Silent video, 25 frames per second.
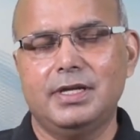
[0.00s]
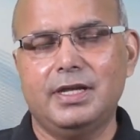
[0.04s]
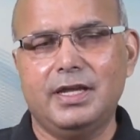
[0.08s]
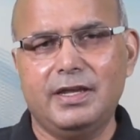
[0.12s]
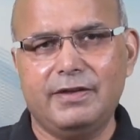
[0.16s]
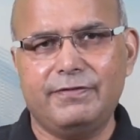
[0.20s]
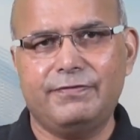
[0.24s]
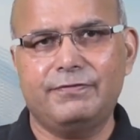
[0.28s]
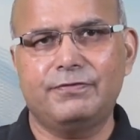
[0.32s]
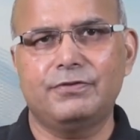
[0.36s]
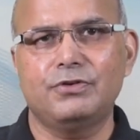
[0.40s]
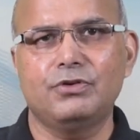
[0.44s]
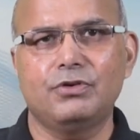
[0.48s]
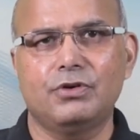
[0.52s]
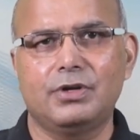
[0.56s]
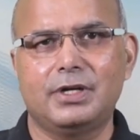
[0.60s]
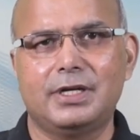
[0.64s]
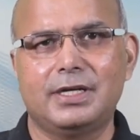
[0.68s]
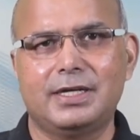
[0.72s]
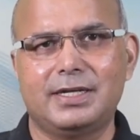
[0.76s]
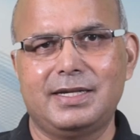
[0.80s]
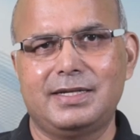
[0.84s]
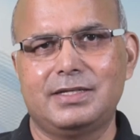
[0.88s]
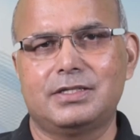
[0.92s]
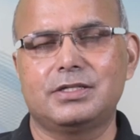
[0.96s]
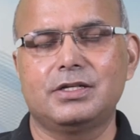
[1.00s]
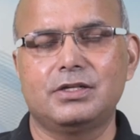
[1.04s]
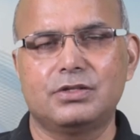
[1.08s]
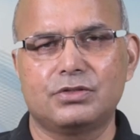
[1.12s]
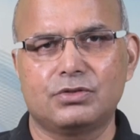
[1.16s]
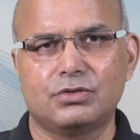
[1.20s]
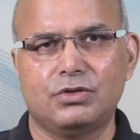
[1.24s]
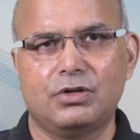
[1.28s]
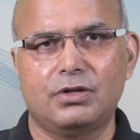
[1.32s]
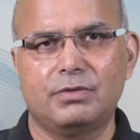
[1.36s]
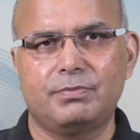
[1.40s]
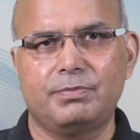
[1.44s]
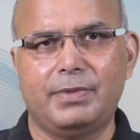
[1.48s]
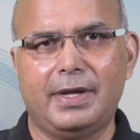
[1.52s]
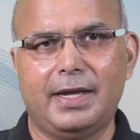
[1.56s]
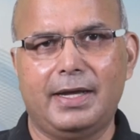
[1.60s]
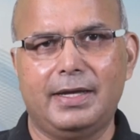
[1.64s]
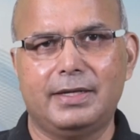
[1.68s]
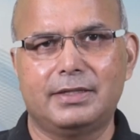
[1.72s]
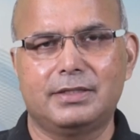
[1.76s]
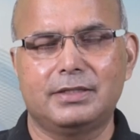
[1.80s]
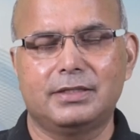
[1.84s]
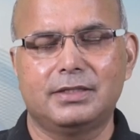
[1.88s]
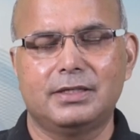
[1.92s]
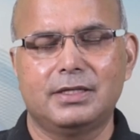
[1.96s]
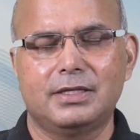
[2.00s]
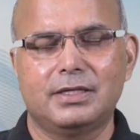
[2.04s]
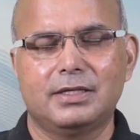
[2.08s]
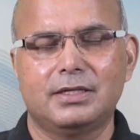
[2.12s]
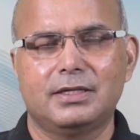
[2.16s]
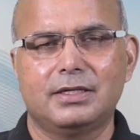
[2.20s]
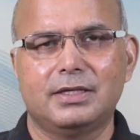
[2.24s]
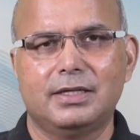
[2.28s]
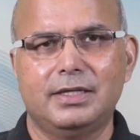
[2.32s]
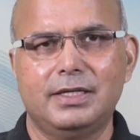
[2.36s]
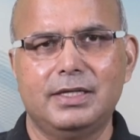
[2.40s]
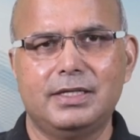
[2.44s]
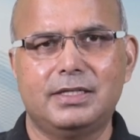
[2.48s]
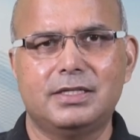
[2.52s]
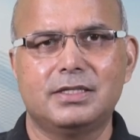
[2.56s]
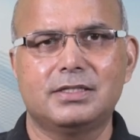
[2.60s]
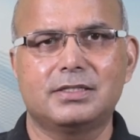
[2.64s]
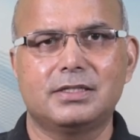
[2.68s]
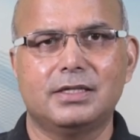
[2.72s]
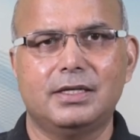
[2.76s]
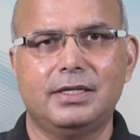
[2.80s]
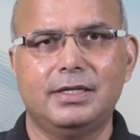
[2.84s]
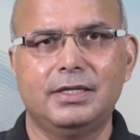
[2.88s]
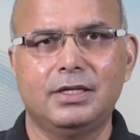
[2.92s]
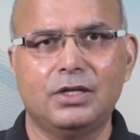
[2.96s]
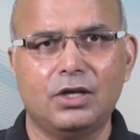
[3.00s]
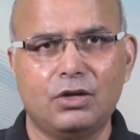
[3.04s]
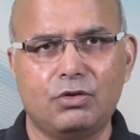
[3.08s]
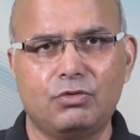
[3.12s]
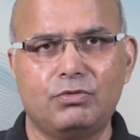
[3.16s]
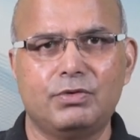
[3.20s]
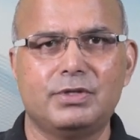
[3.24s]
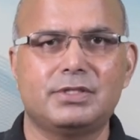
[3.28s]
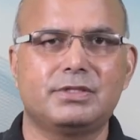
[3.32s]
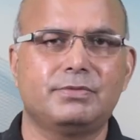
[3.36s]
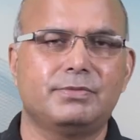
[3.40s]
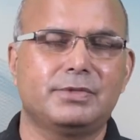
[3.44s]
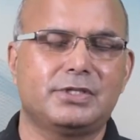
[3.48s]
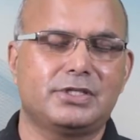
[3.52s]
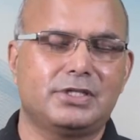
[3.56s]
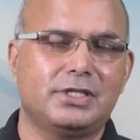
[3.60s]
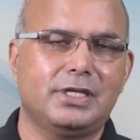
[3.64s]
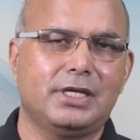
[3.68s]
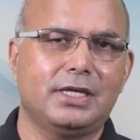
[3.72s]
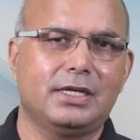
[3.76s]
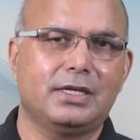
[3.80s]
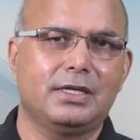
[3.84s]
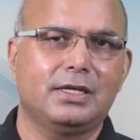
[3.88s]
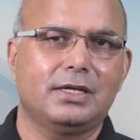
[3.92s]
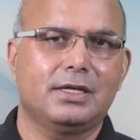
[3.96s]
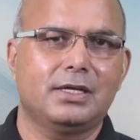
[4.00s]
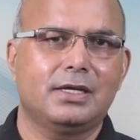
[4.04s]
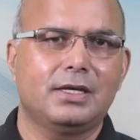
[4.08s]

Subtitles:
if your intention is not bad, it is an innocuous mistake,